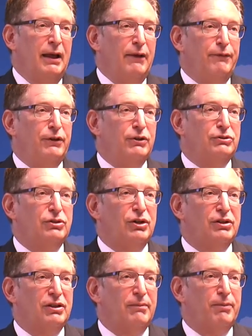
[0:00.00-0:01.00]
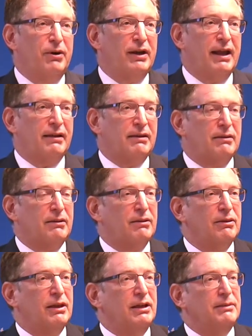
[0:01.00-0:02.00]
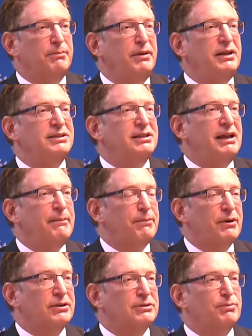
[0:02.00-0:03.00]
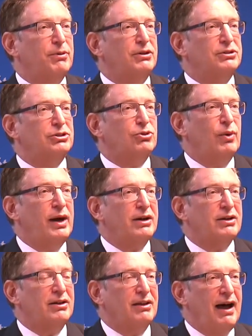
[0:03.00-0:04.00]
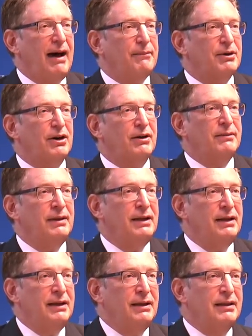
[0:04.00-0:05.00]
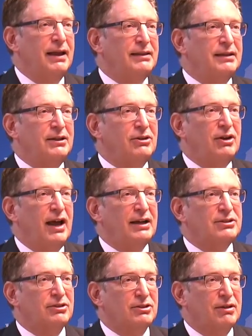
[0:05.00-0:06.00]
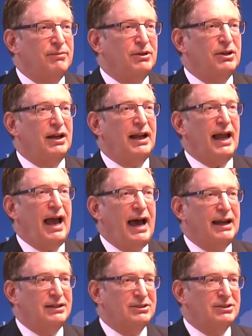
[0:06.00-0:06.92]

If you took the, per, the peacekeepers per square kilometer that the international community had